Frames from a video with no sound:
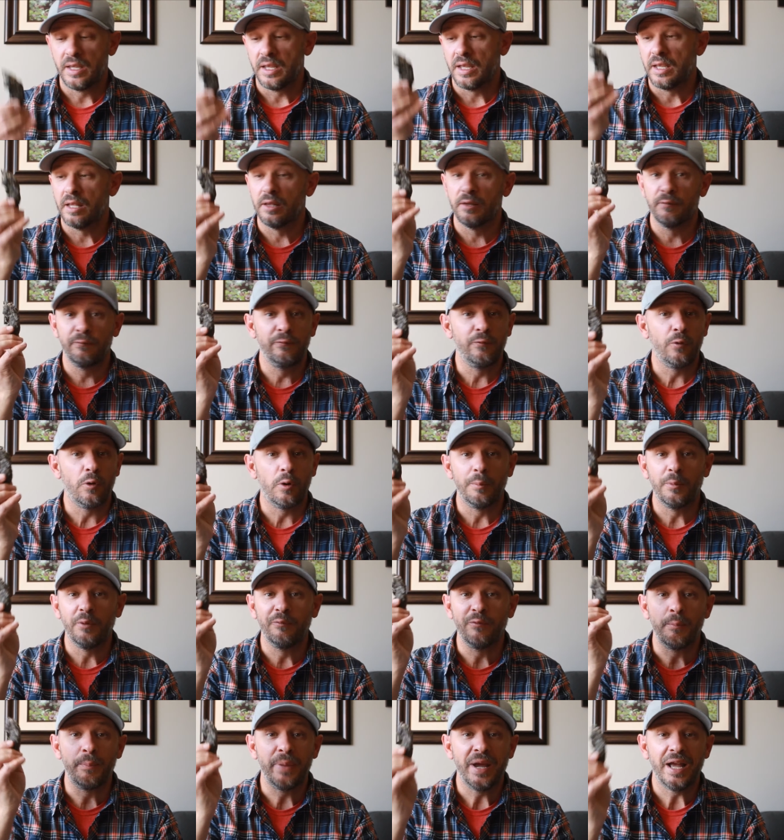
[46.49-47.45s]
in the form
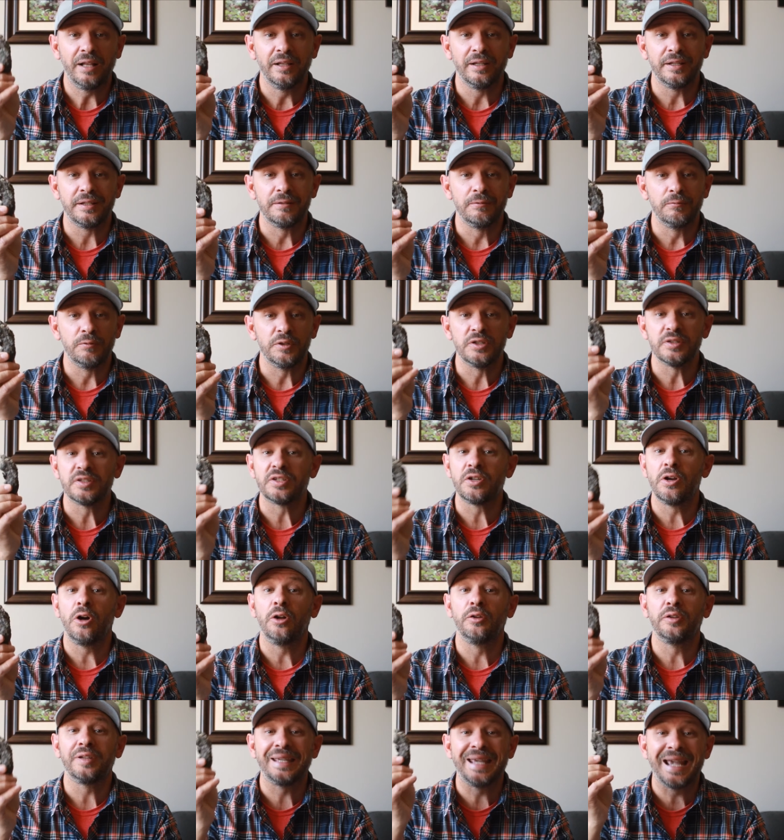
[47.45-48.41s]
of a pellet, which is
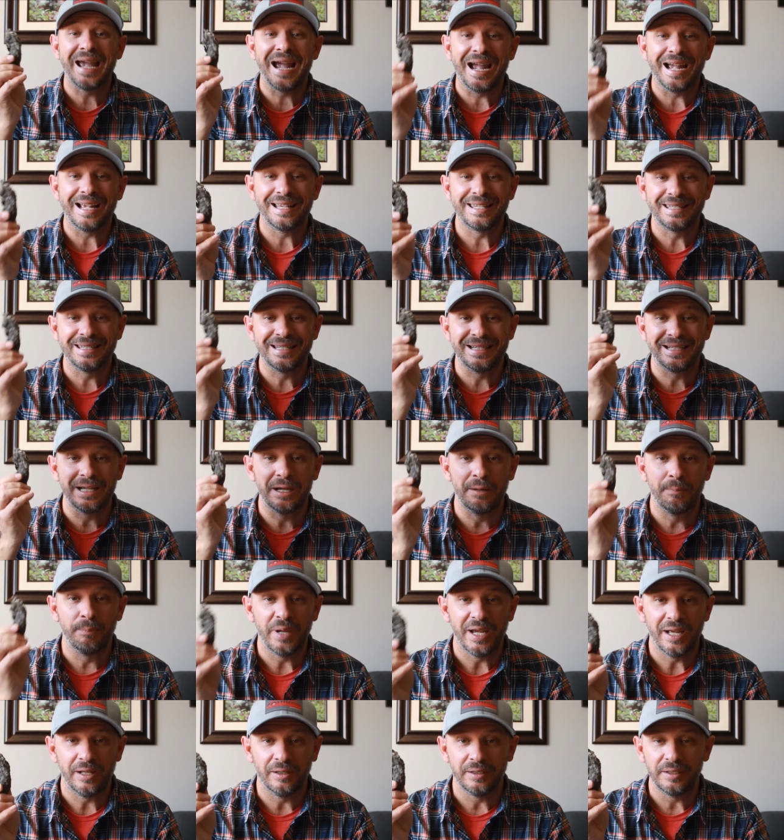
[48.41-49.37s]
called casting a
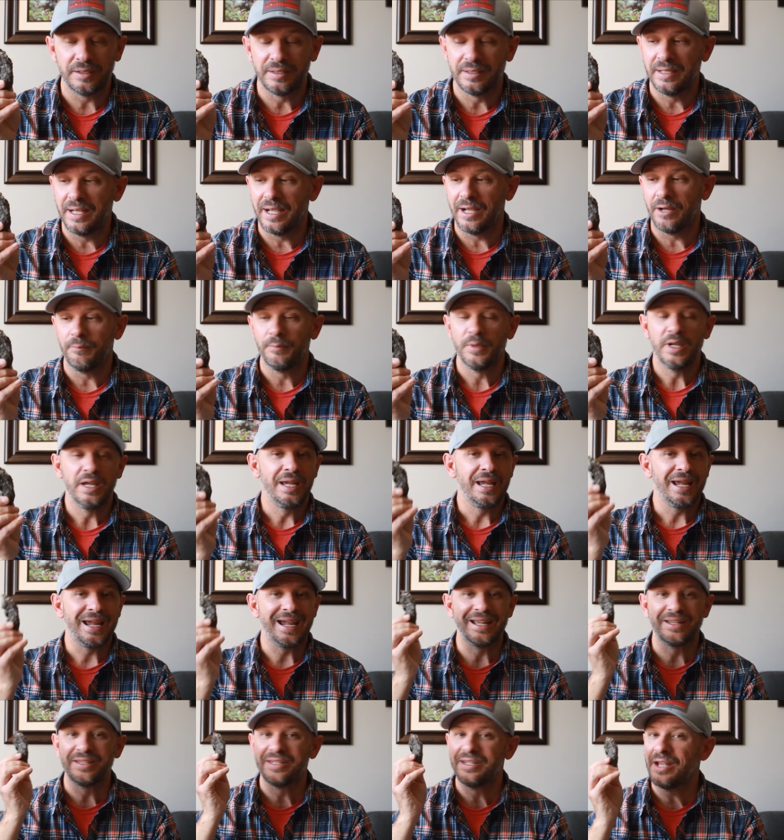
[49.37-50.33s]
pellet. Now
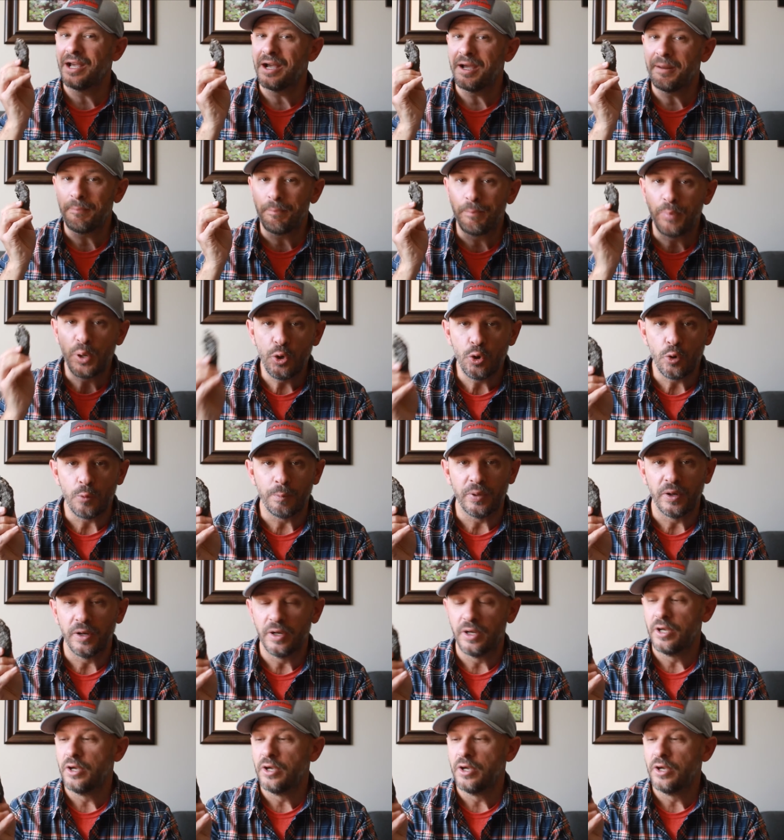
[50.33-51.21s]
it's not poop,